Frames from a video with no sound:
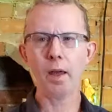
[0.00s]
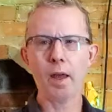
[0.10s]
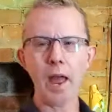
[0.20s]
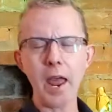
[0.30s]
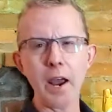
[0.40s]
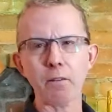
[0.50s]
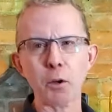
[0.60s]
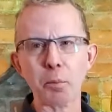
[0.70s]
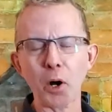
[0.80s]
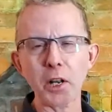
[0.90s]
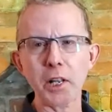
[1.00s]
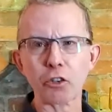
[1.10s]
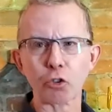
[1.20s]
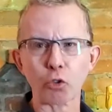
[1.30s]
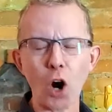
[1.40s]
Hey everybody,
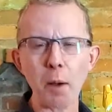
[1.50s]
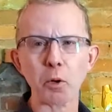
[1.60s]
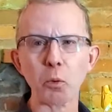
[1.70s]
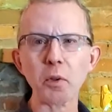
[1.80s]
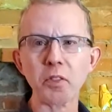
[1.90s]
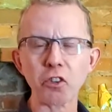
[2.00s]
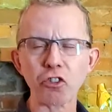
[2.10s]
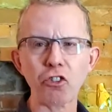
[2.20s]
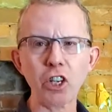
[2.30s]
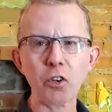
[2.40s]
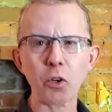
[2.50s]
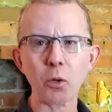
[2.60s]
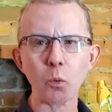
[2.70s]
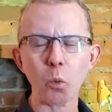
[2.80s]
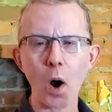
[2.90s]
it's Robert with the
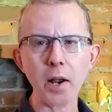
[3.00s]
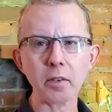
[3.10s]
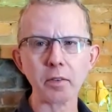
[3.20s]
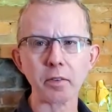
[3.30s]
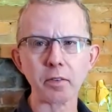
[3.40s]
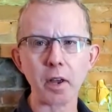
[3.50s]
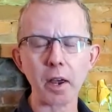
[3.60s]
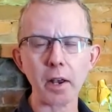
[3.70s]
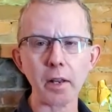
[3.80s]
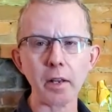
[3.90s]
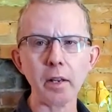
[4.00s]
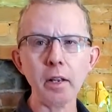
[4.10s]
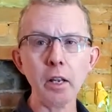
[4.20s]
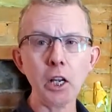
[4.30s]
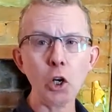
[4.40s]
Secret Wine Society.
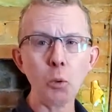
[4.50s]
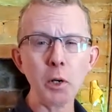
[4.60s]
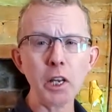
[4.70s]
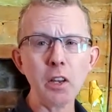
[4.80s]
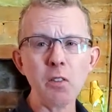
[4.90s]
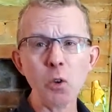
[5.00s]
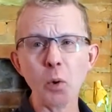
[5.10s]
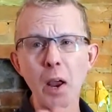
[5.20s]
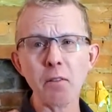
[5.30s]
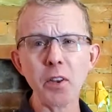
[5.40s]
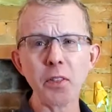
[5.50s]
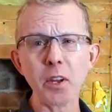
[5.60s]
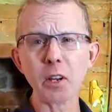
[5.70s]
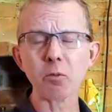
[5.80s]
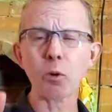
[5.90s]
Here we give you
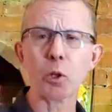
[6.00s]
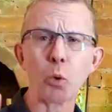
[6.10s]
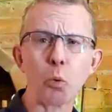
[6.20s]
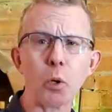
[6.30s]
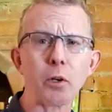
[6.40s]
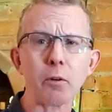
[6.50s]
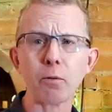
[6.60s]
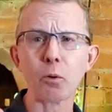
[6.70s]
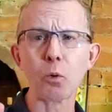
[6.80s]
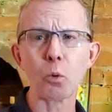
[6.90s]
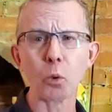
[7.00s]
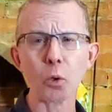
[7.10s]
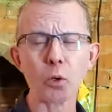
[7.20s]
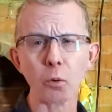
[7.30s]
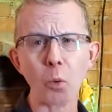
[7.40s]
everything from the wonderful
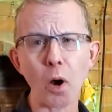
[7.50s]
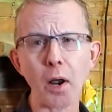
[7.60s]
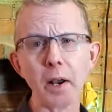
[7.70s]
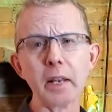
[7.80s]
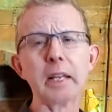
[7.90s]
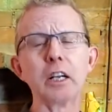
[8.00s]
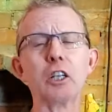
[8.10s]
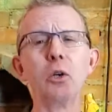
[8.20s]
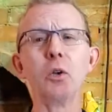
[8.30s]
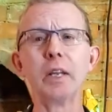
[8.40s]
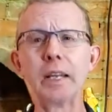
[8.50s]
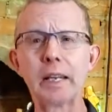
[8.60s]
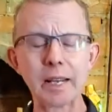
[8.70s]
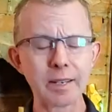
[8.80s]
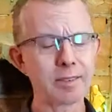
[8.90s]
world of wine, including
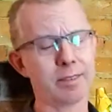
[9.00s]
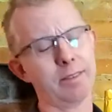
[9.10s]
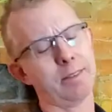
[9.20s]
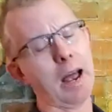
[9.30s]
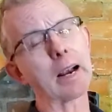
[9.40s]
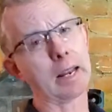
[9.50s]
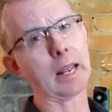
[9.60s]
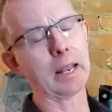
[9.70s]
sake.